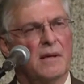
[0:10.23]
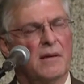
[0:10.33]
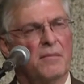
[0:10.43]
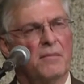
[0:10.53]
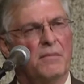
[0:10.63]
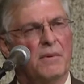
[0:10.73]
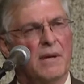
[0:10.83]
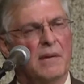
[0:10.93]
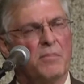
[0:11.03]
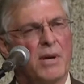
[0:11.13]

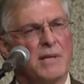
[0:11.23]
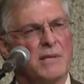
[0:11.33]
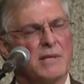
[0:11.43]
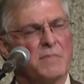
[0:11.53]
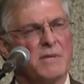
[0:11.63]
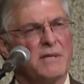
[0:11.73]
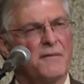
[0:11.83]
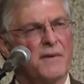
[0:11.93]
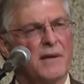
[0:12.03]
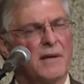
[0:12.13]
on
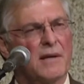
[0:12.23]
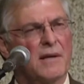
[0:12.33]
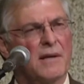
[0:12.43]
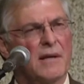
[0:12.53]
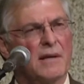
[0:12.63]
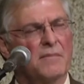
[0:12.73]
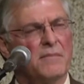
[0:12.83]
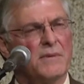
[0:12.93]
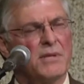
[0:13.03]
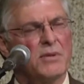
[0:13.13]
project-specific
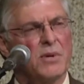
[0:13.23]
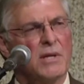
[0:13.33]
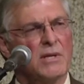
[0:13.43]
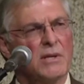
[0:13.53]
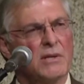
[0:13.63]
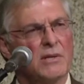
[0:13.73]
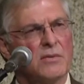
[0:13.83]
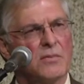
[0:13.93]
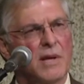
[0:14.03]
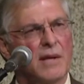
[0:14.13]

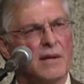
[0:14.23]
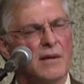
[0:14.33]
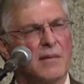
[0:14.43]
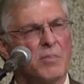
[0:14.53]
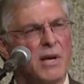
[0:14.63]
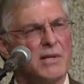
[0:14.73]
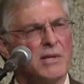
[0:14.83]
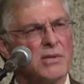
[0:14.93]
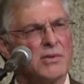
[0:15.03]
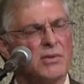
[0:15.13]
situations when the
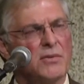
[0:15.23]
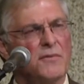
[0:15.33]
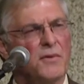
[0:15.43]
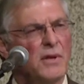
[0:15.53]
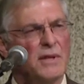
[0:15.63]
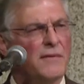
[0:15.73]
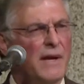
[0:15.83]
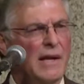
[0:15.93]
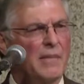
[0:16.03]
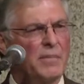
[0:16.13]
projects are too fully
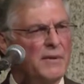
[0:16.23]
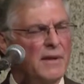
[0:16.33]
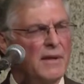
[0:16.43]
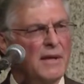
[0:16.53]
developed.